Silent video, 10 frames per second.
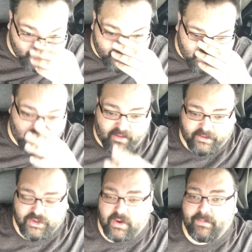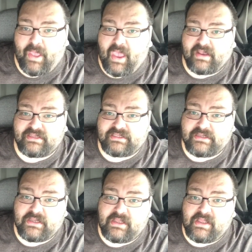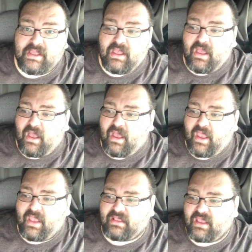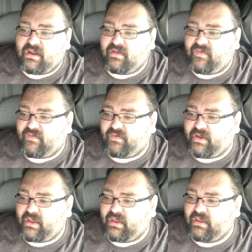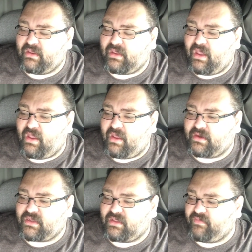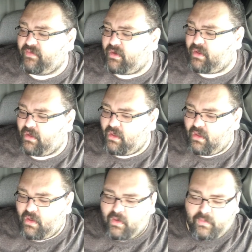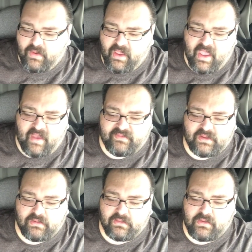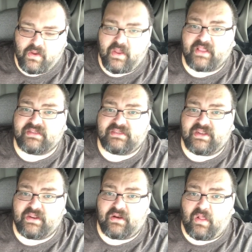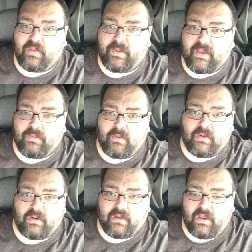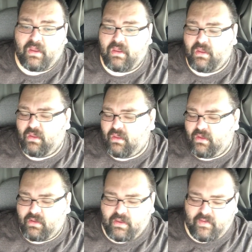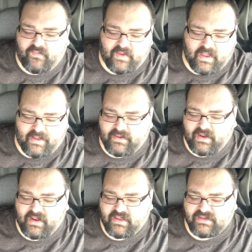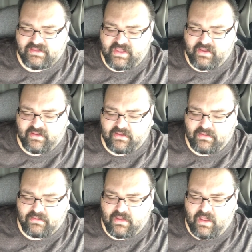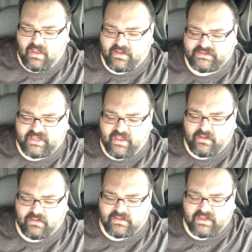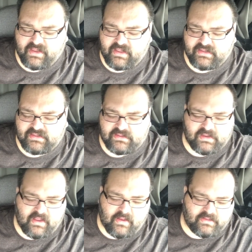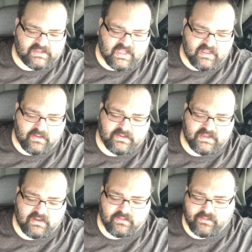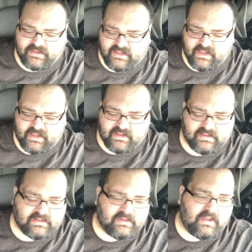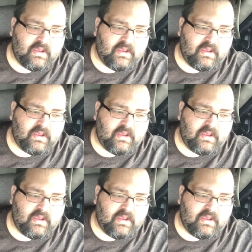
we call our trip packs. At the end of every delivery, we have to go ahead and send in all the paperwork. If we got any scale tickets, send those in, receipts,